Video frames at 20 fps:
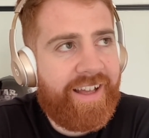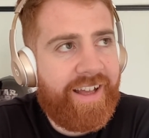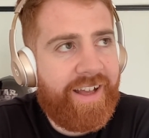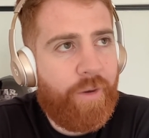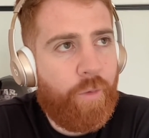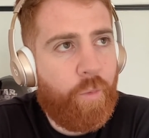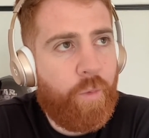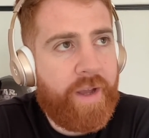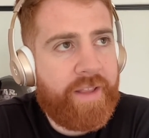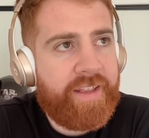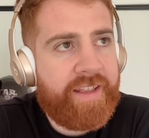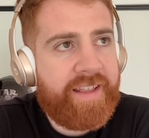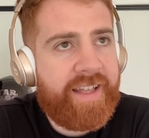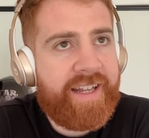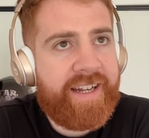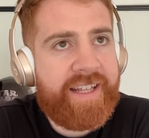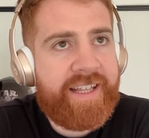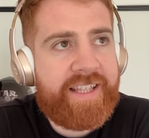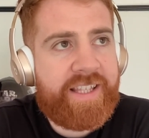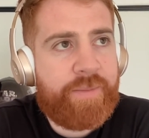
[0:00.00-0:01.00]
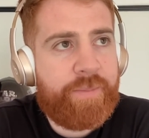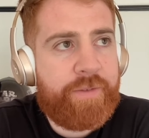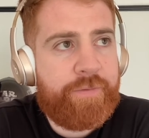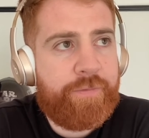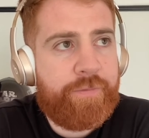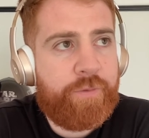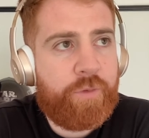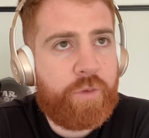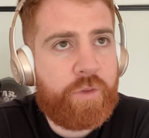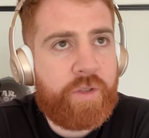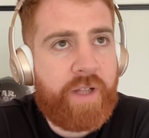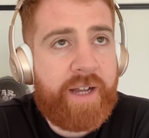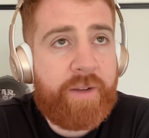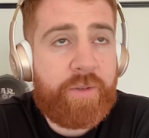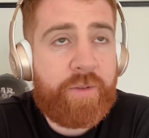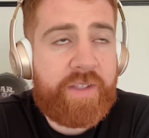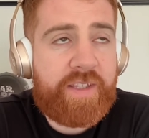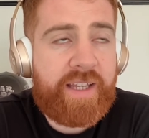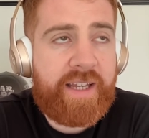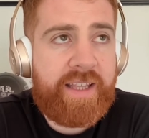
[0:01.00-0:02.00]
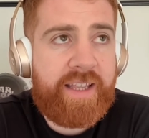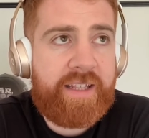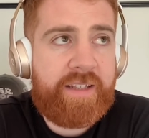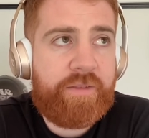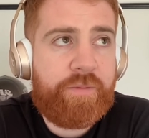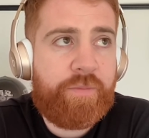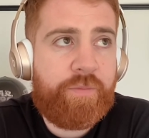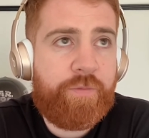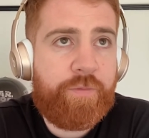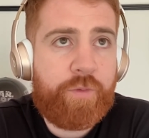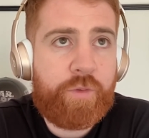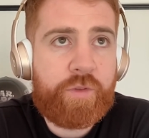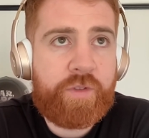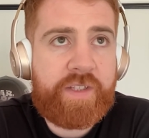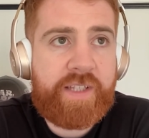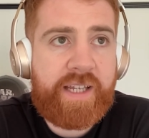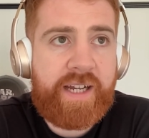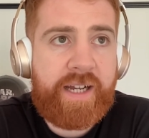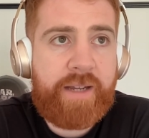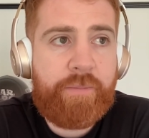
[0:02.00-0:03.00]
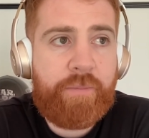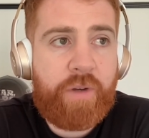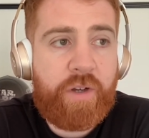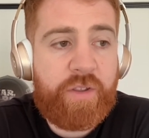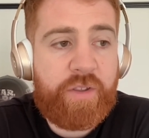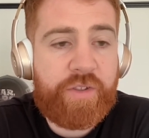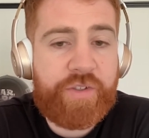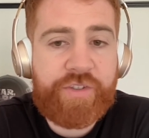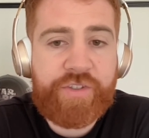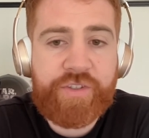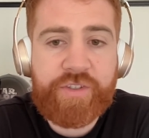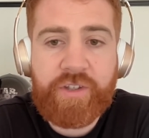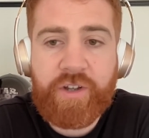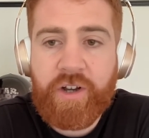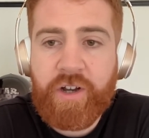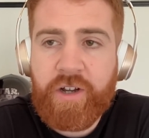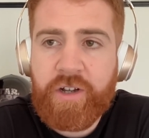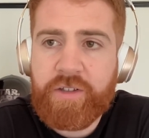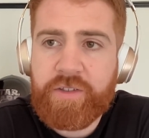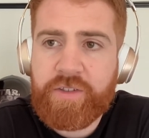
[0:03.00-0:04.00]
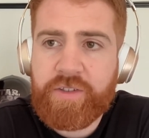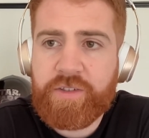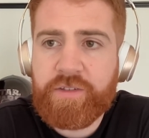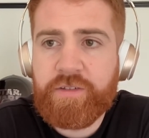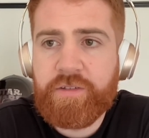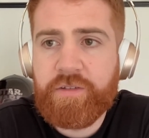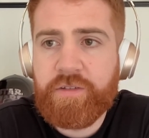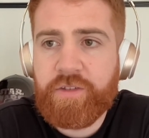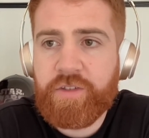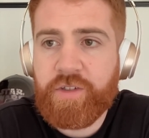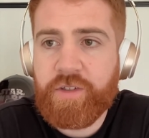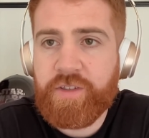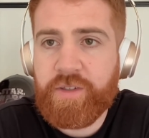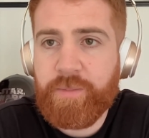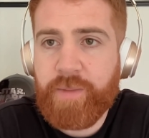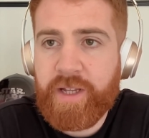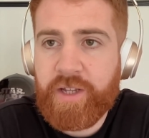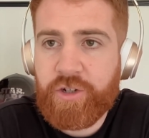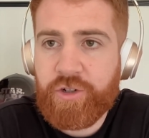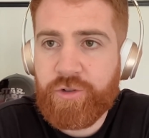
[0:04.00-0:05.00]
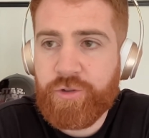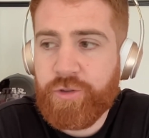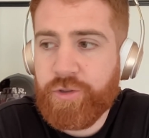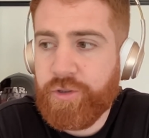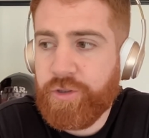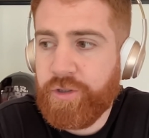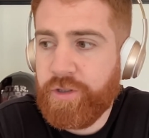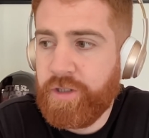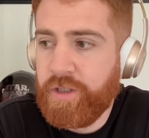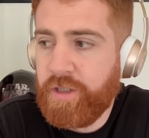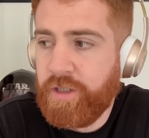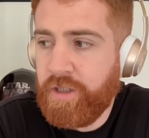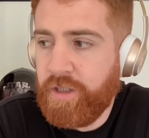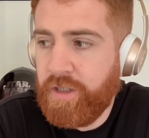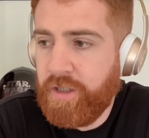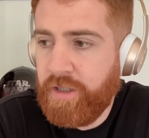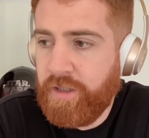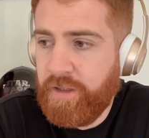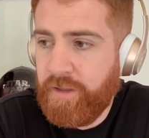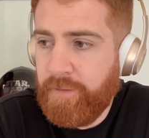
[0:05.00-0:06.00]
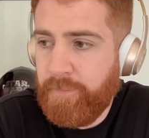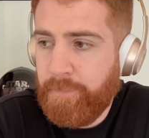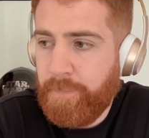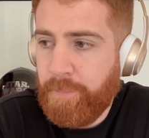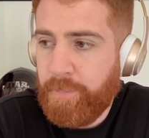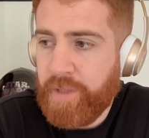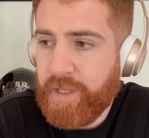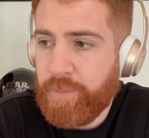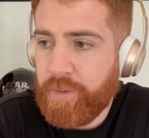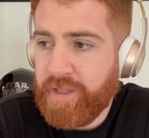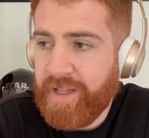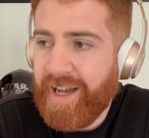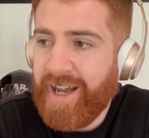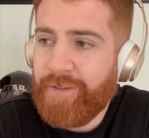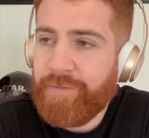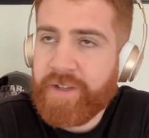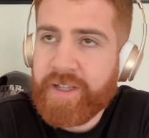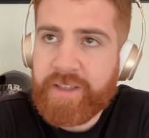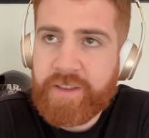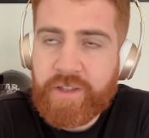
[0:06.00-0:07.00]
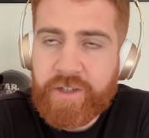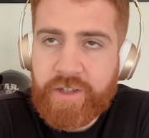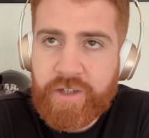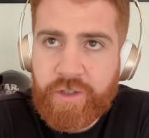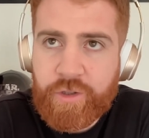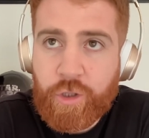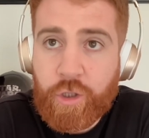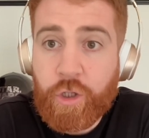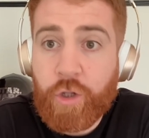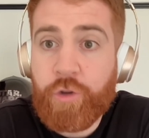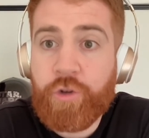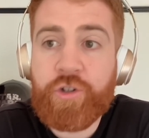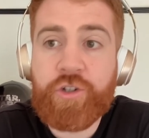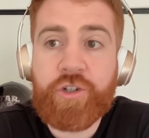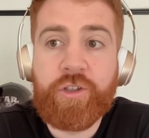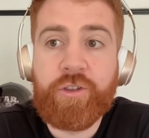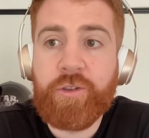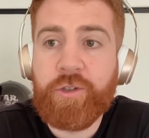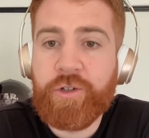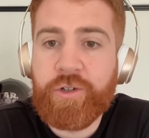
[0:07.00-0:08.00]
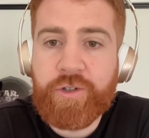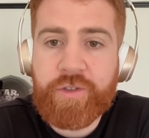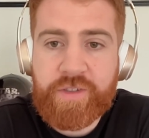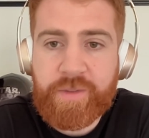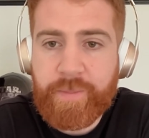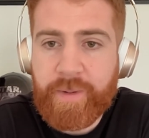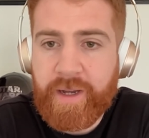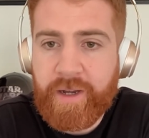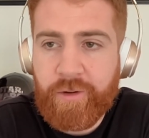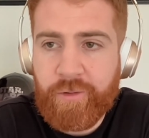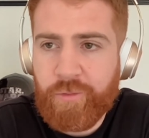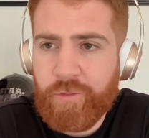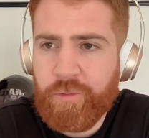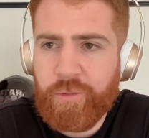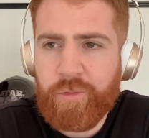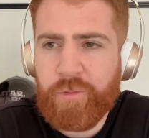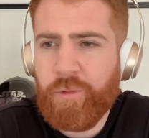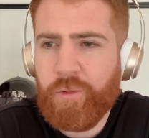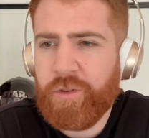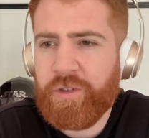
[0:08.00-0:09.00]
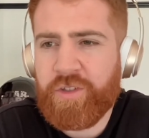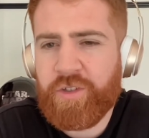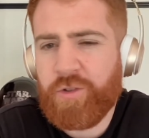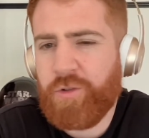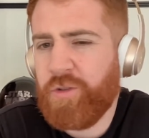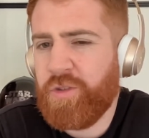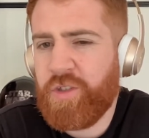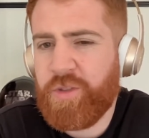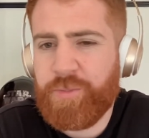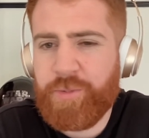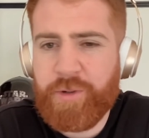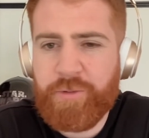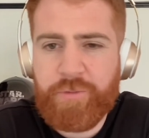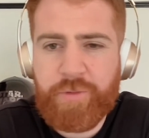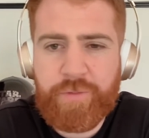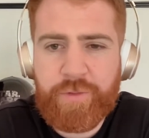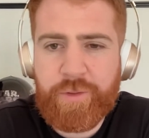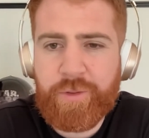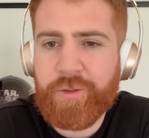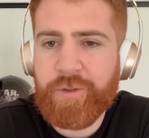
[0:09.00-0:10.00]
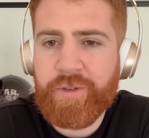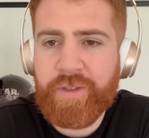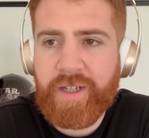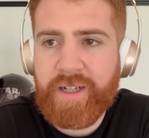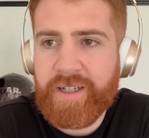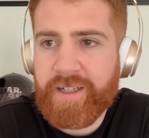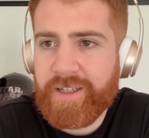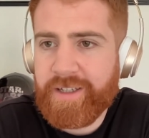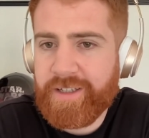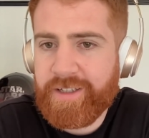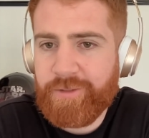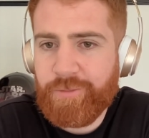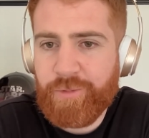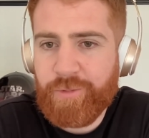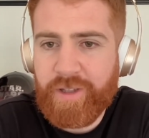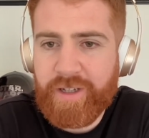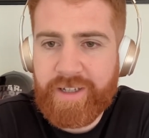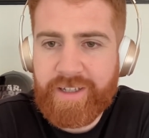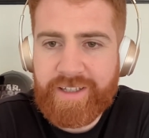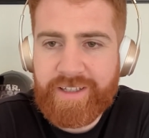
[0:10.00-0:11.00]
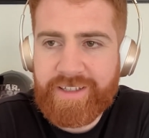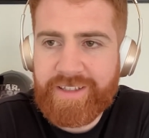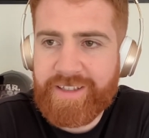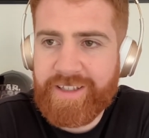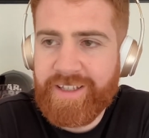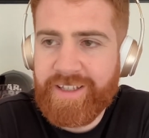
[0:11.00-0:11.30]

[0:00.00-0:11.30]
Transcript: Whether they need to be I would say they full time at the start to make sure people are having the lunch and learns about, well, what does a good sprint review look like? Like,